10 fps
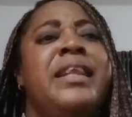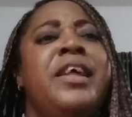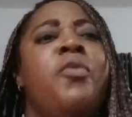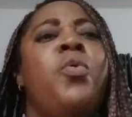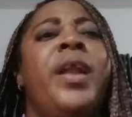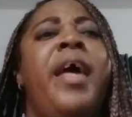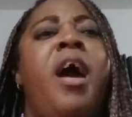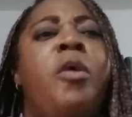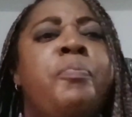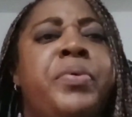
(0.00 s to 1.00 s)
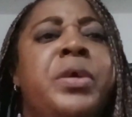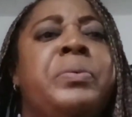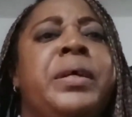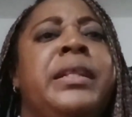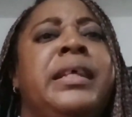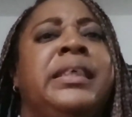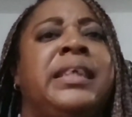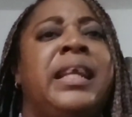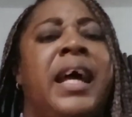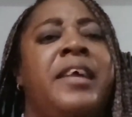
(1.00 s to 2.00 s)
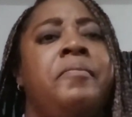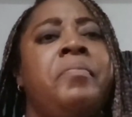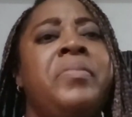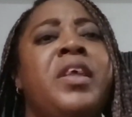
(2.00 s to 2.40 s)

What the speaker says: They will help you in this line.